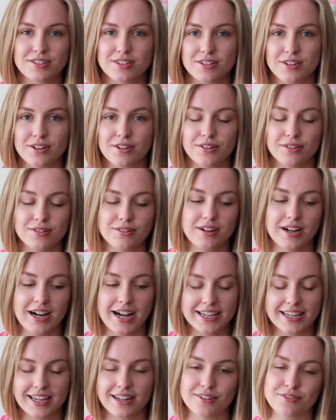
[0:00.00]
so
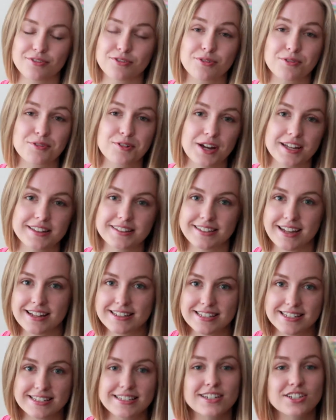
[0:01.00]
I kind of regret
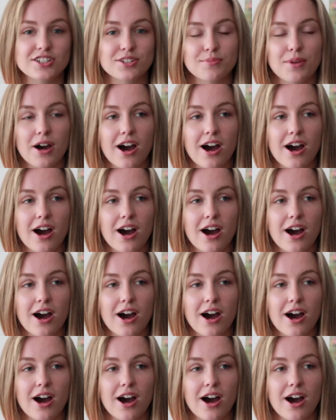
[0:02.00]
that decision,